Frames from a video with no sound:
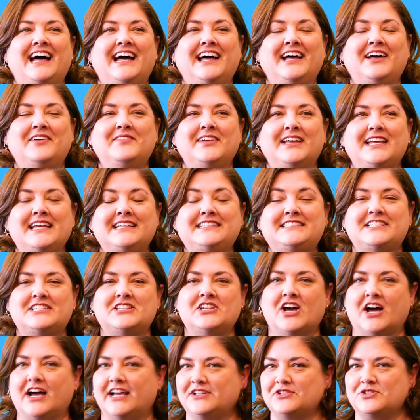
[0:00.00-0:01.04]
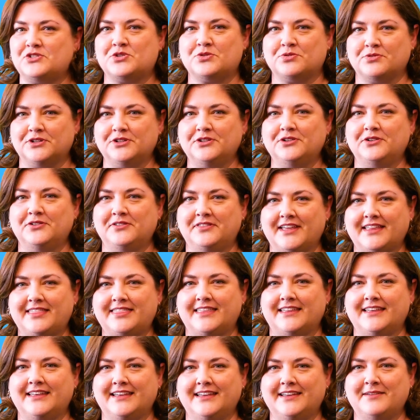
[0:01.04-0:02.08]
Um, it's not true
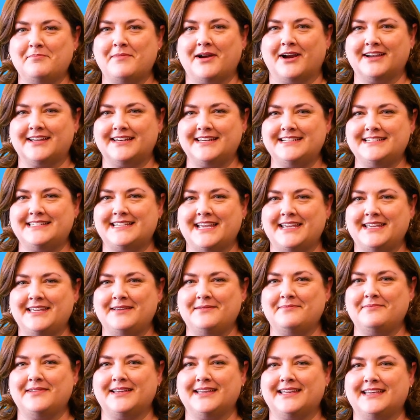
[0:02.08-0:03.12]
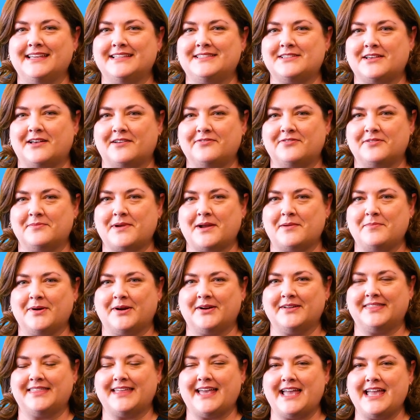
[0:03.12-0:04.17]
that the marketing team gets off for my
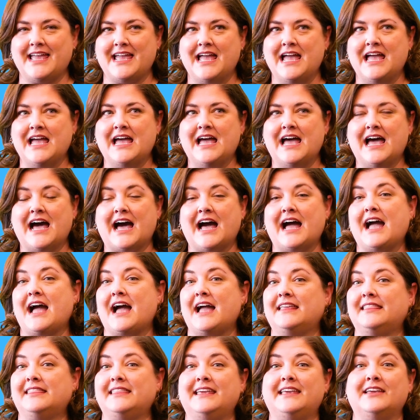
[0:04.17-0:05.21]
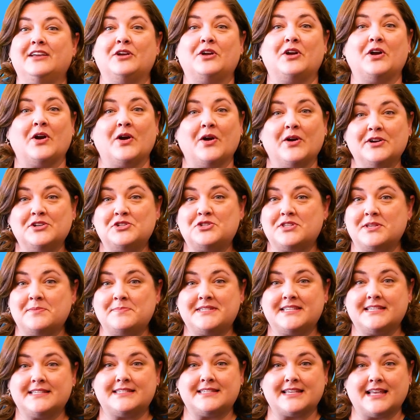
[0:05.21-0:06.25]
birthday. I highly encourage
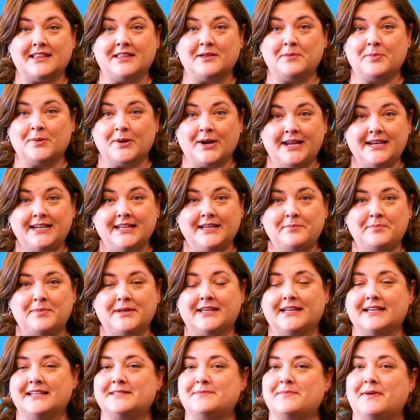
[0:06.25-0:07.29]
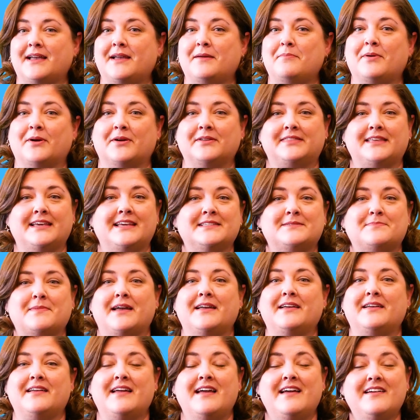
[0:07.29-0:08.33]
them to celebrate it because my birthday is
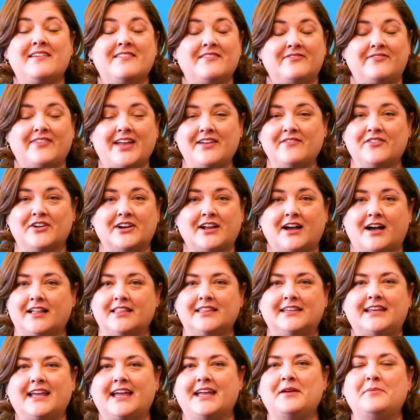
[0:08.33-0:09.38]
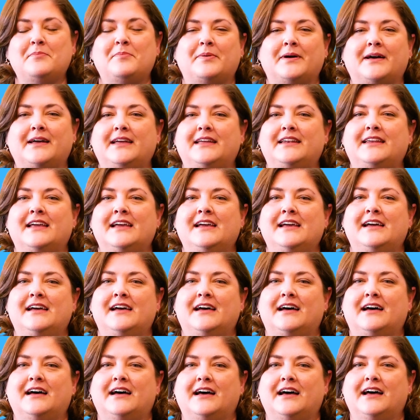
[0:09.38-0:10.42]
my favorite holiday, but
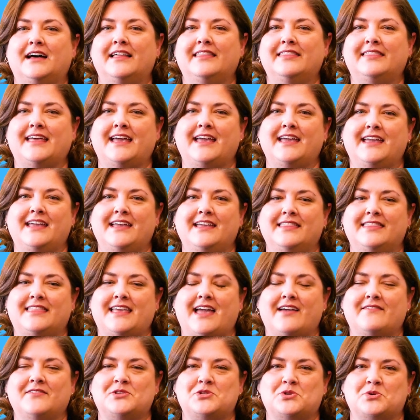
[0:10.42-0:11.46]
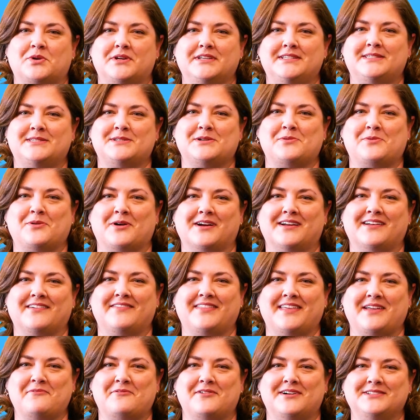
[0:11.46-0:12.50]
uh, they, they have a choice to work
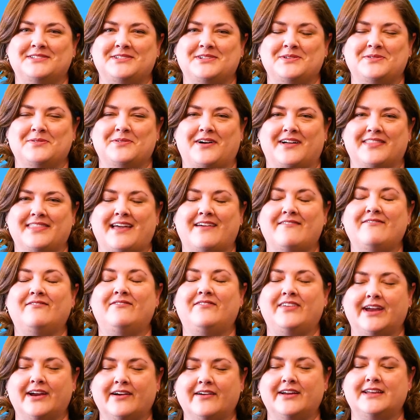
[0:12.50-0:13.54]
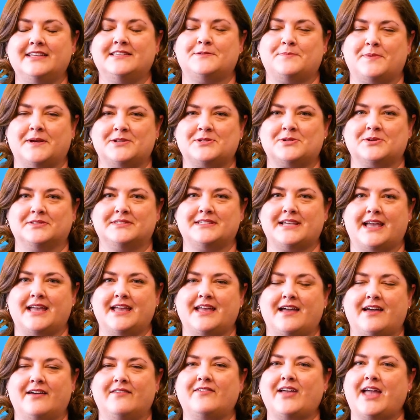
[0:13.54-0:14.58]
if they want to on that very special
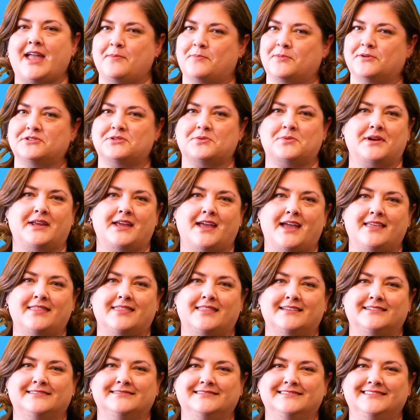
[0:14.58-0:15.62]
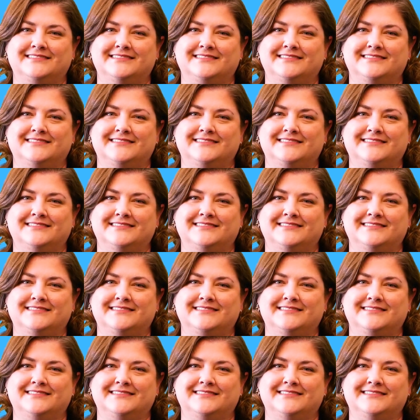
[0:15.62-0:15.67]
day of April 28th.